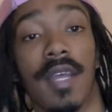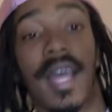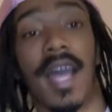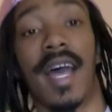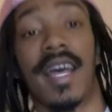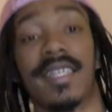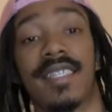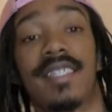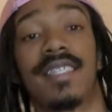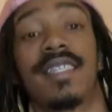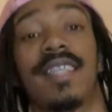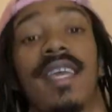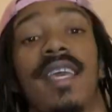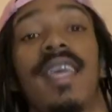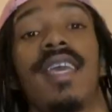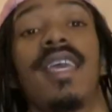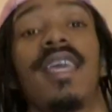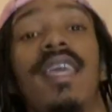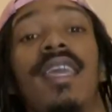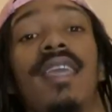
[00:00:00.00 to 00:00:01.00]
I
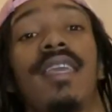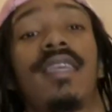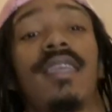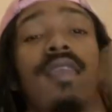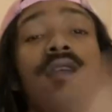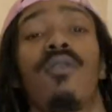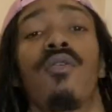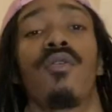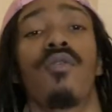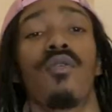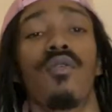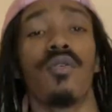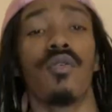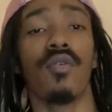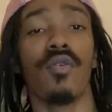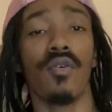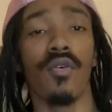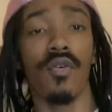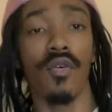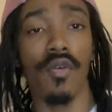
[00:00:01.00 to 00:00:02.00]
say
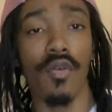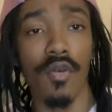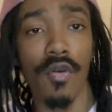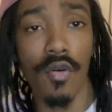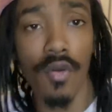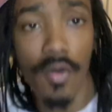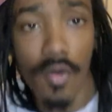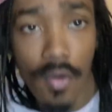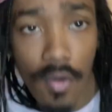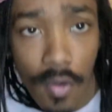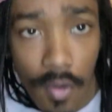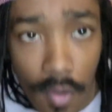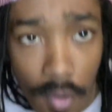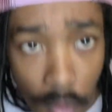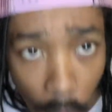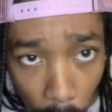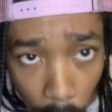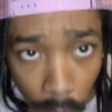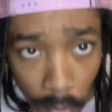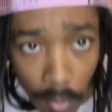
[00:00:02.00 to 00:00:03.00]

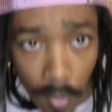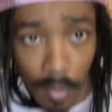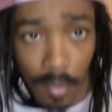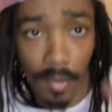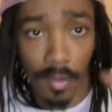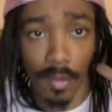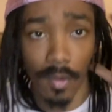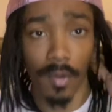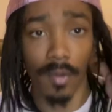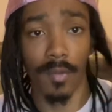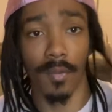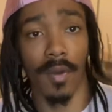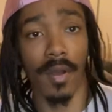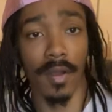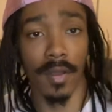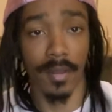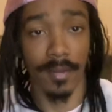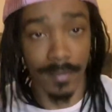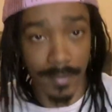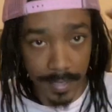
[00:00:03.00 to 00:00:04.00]
yo,
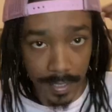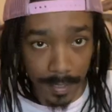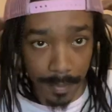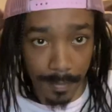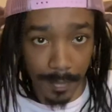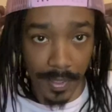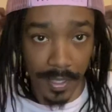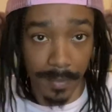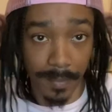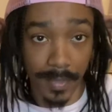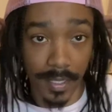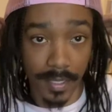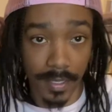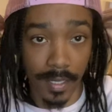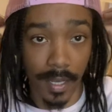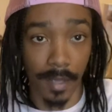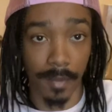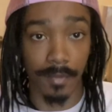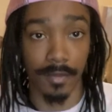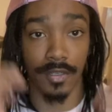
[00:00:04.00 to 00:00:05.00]
welcome to the
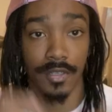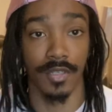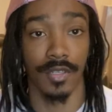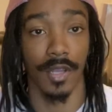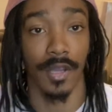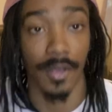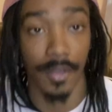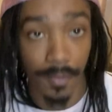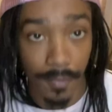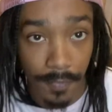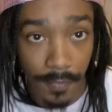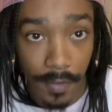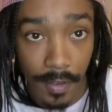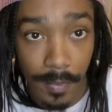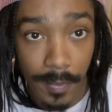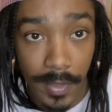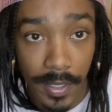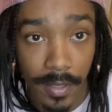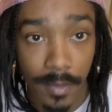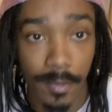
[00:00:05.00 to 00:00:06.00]
BBW show. You
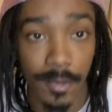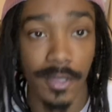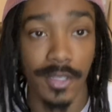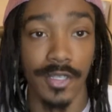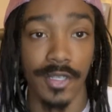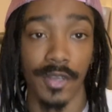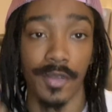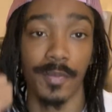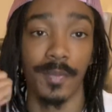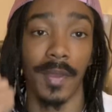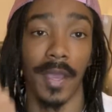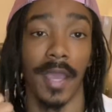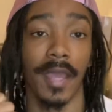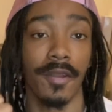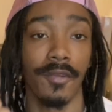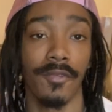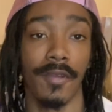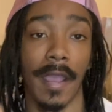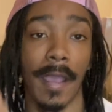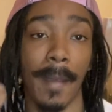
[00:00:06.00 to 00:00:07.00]
feel me? We talk
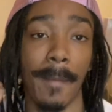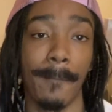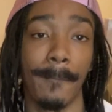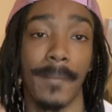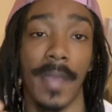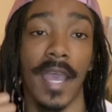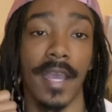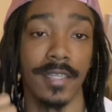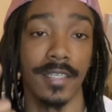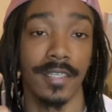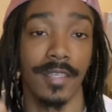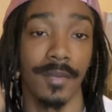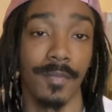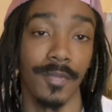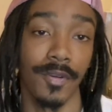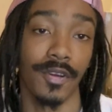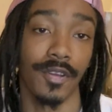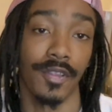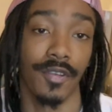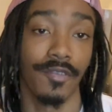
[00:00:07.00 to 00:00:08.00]
battle rap,
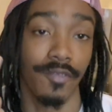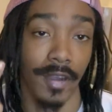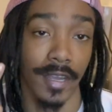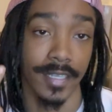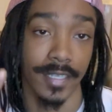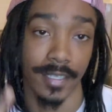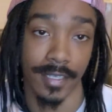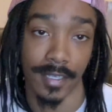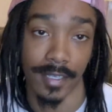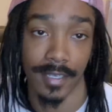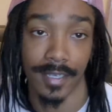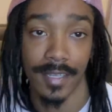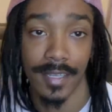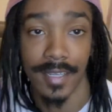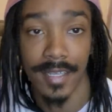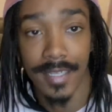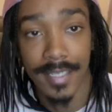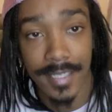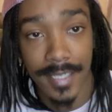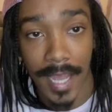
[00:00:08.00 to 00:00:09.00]
basketball, and wrestling.
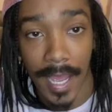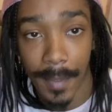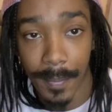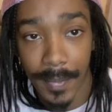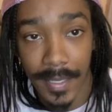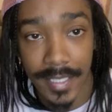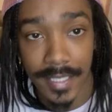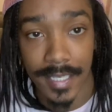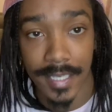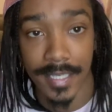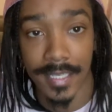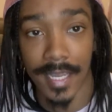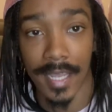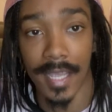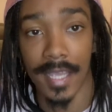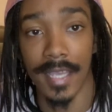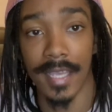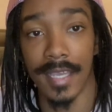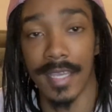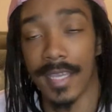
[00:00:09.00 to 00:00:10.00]
Topic
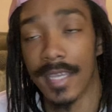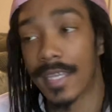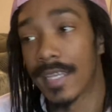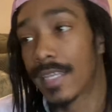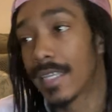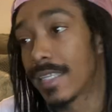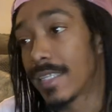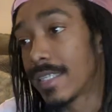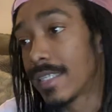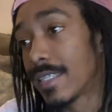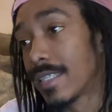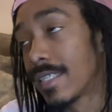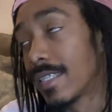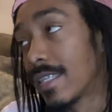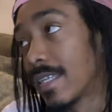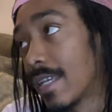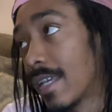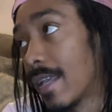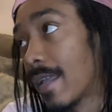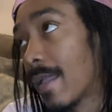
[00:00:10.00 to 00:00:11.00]
today is
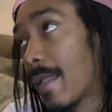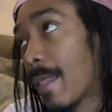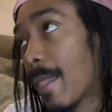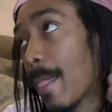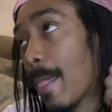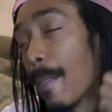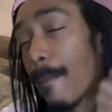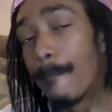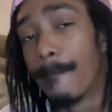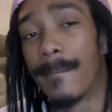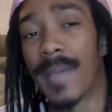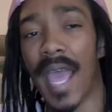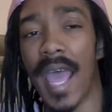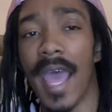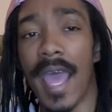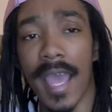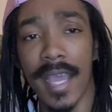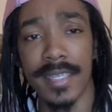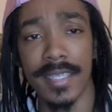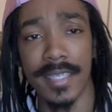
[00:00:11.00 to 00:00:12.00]

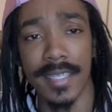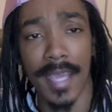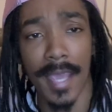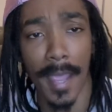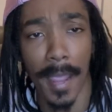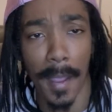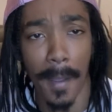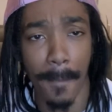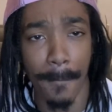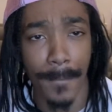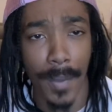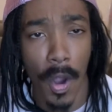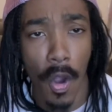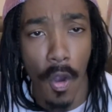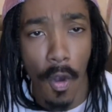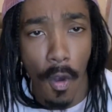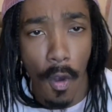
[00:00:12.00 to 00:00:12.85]
basketball.